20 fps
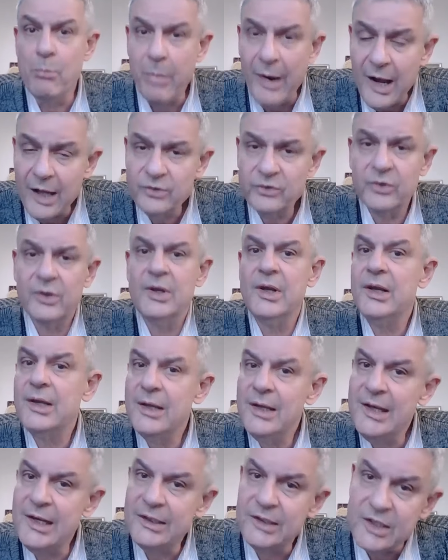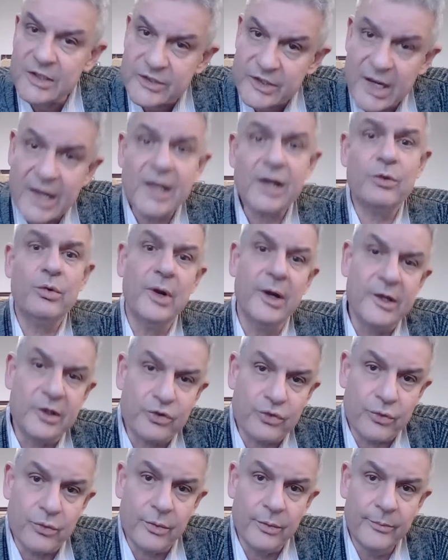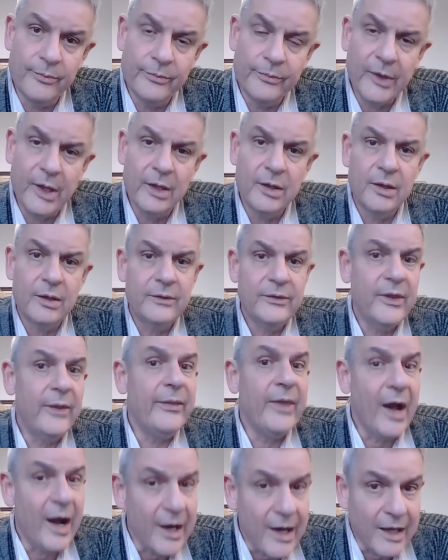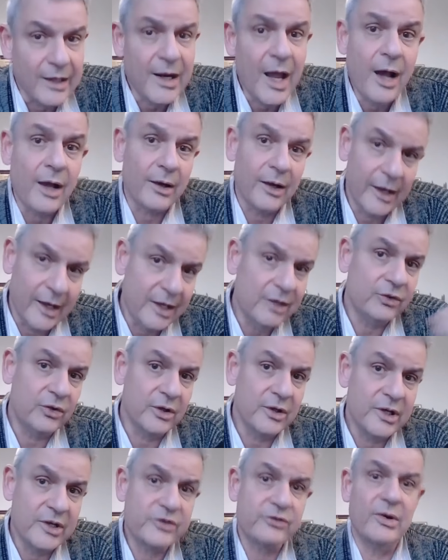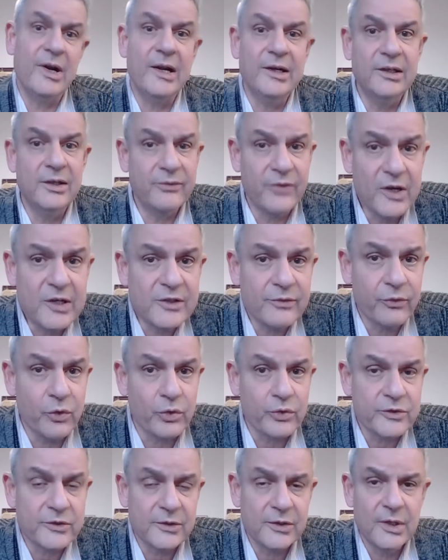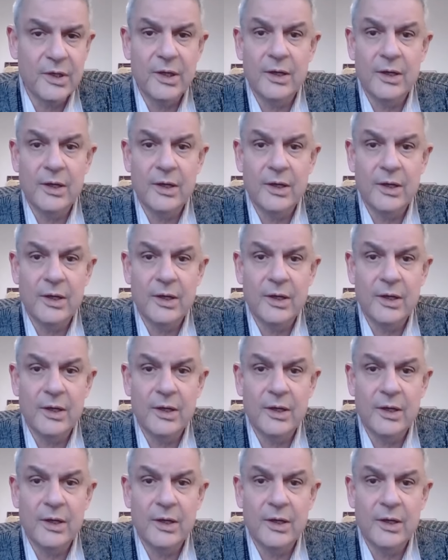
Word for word: But it is equally true that the Haganah, later Israeli Defense Force,